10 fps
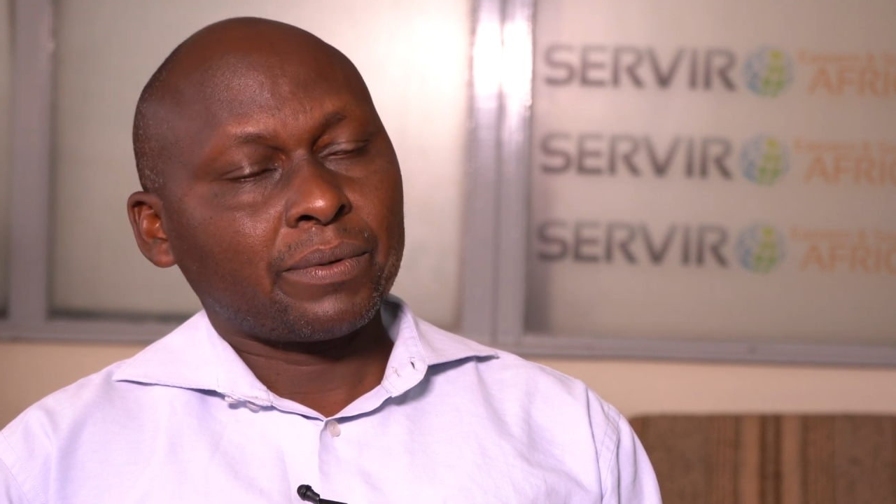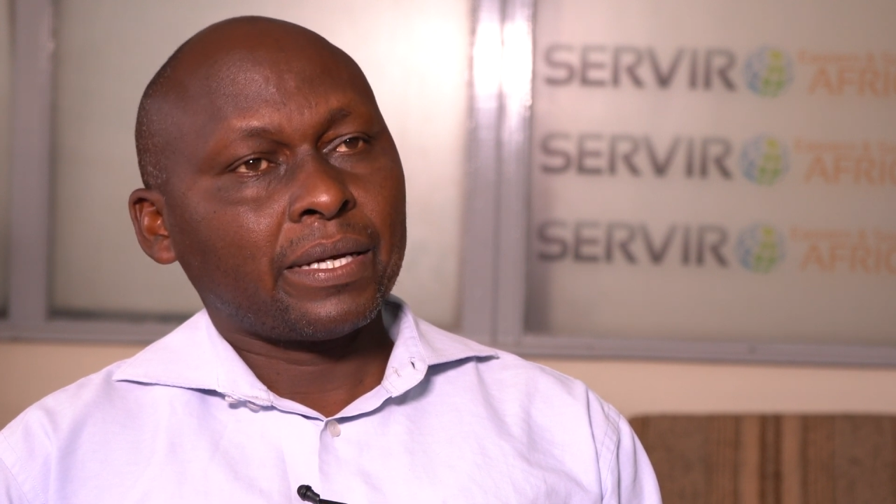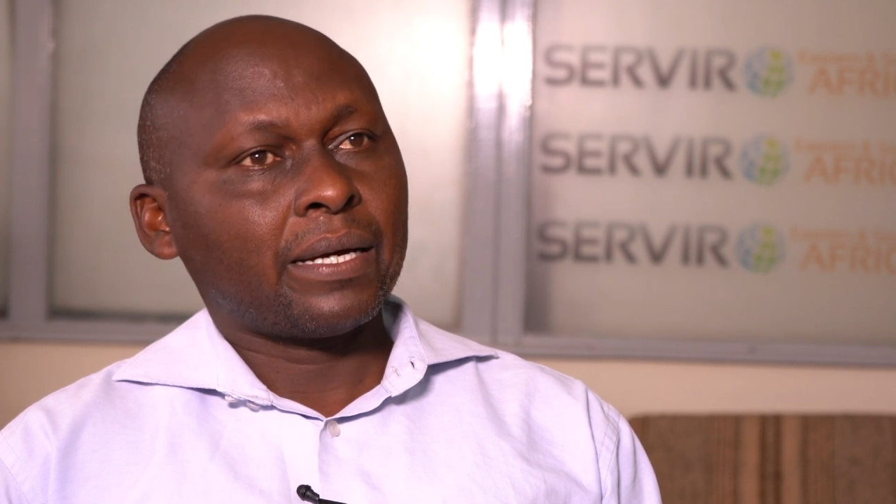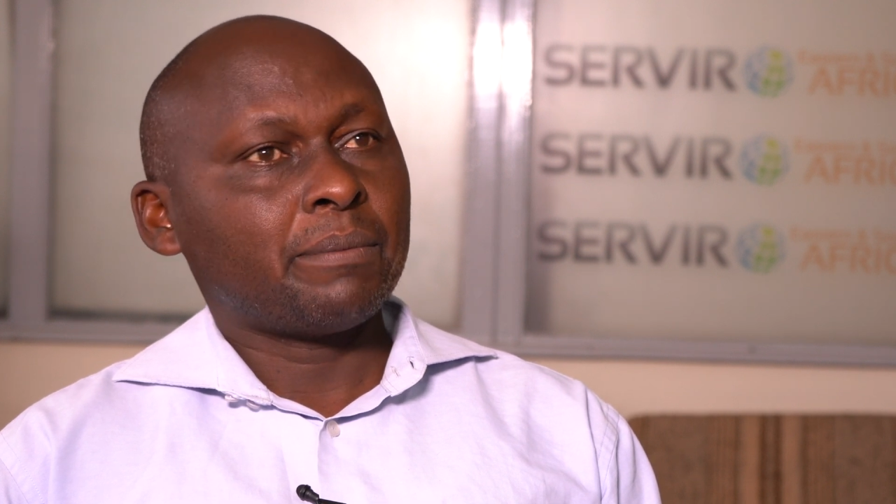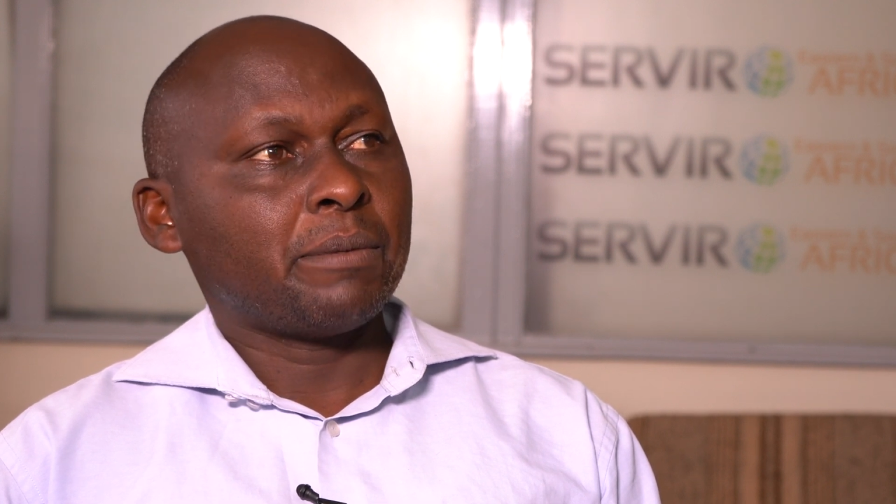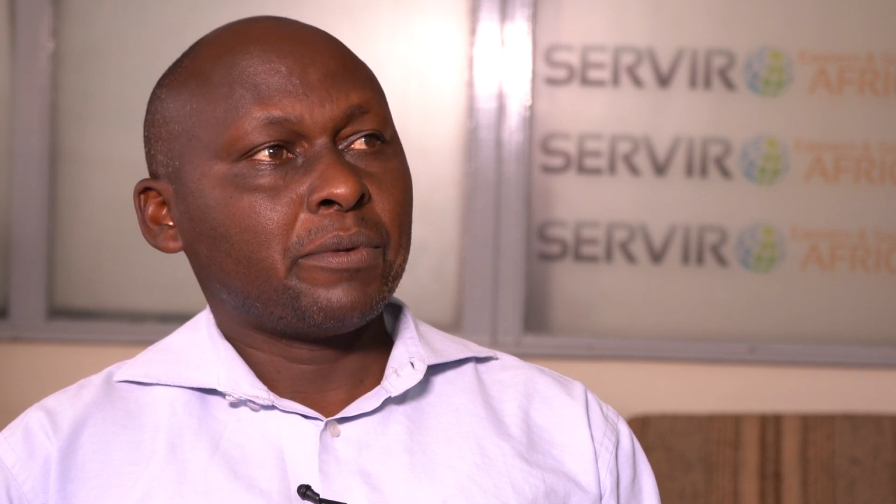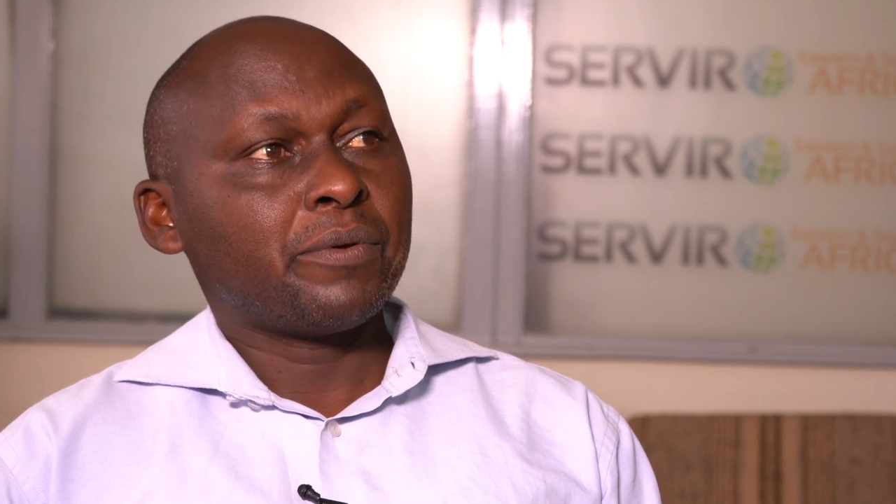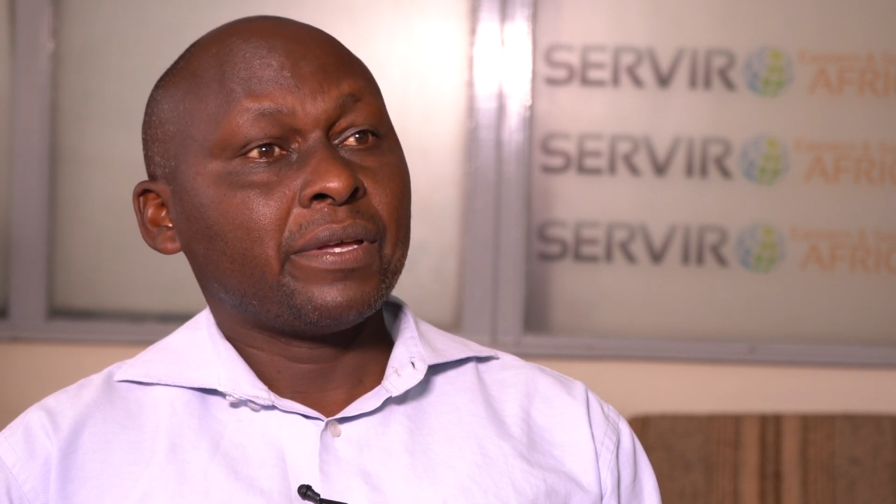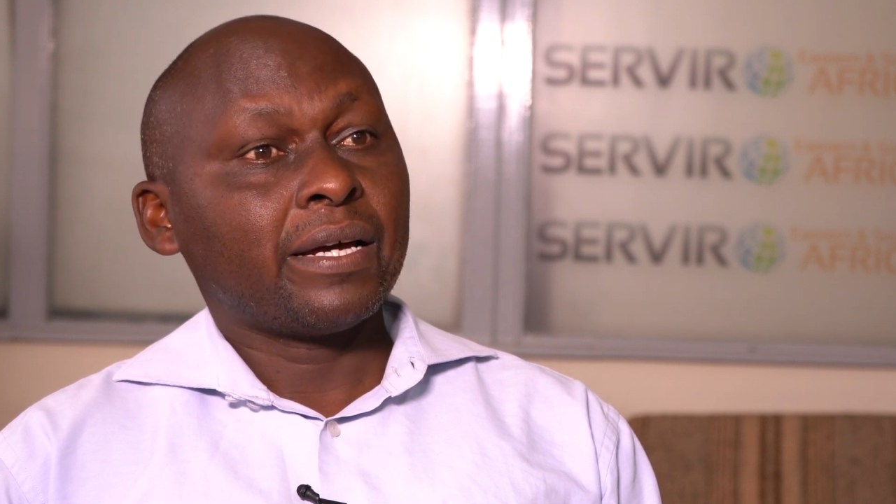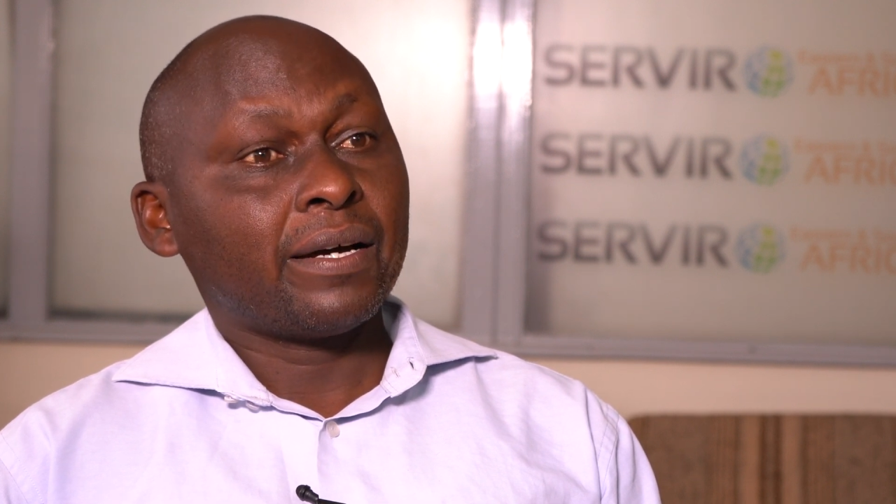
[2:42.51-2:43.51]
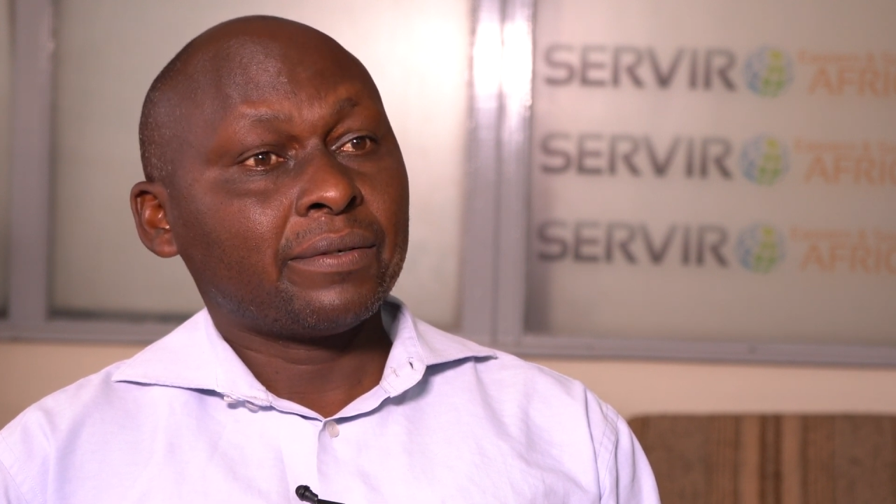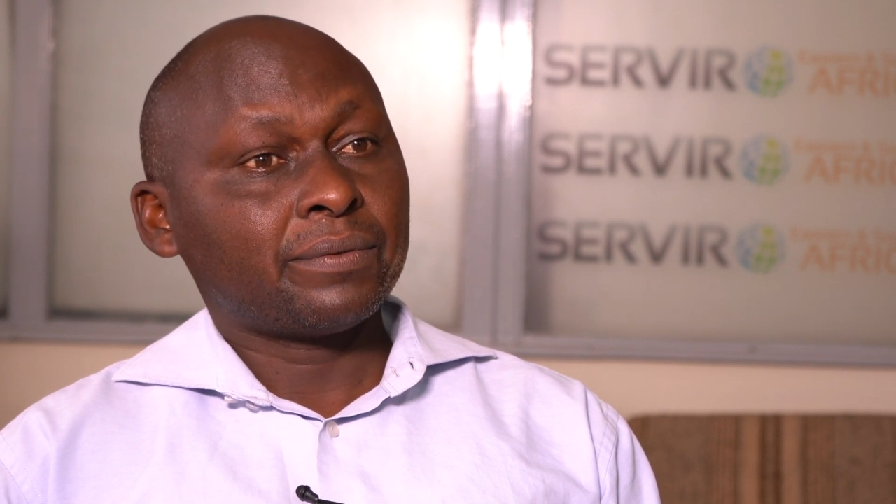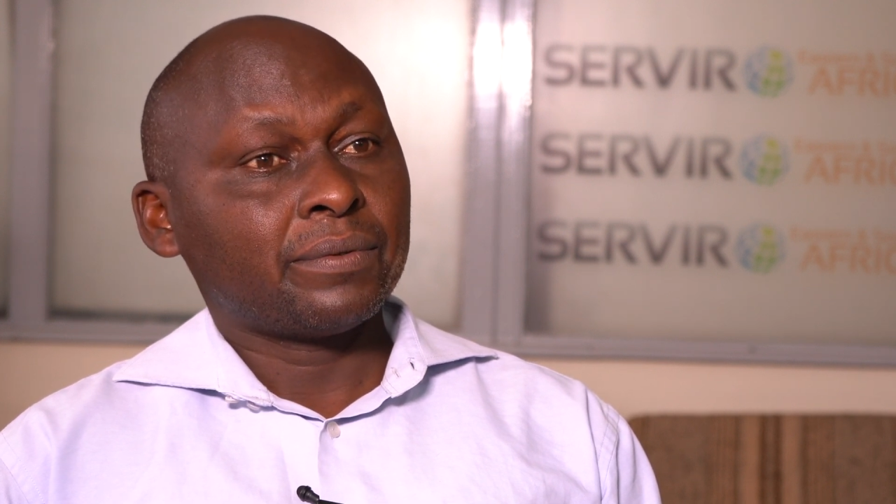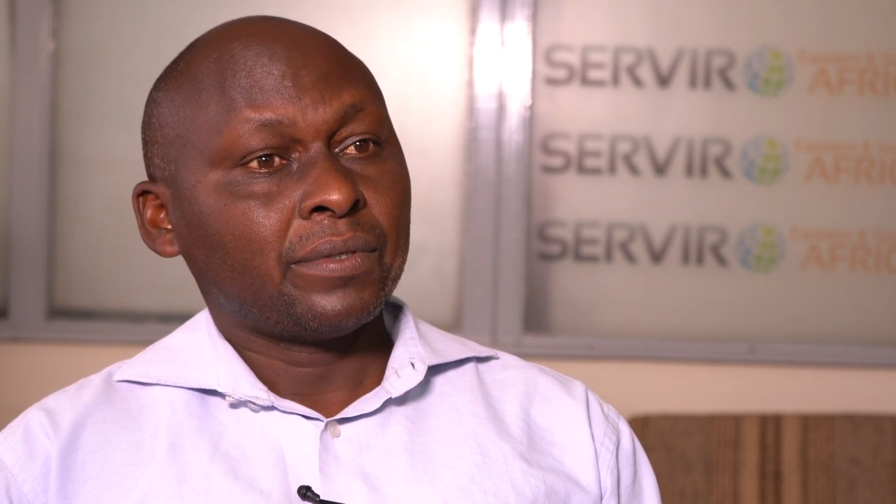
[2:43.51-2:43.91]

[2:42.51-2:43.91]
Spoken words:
where maybe we have